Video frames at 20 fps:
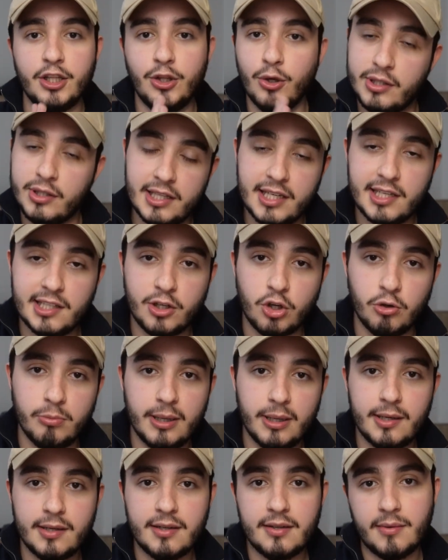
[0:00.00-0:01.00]
You click a little
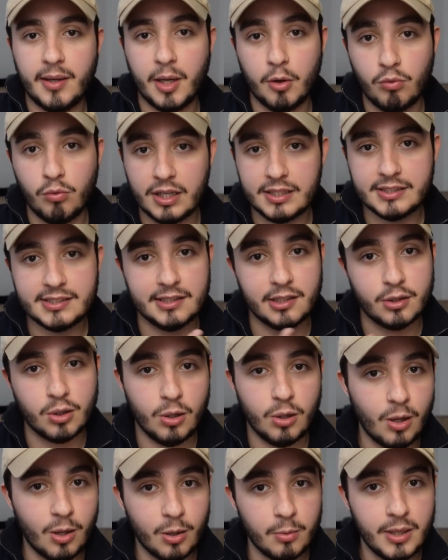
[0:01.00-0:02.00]
button, it runs a little
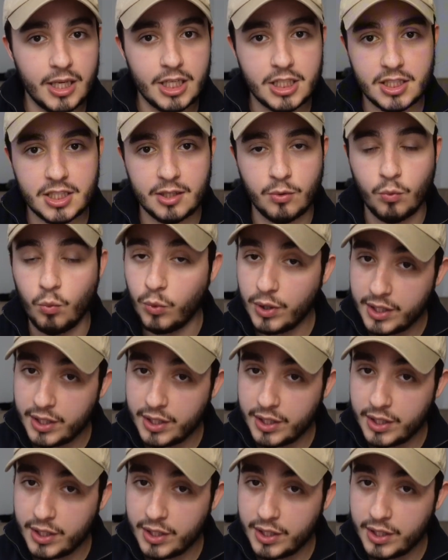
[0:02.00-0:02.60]
automation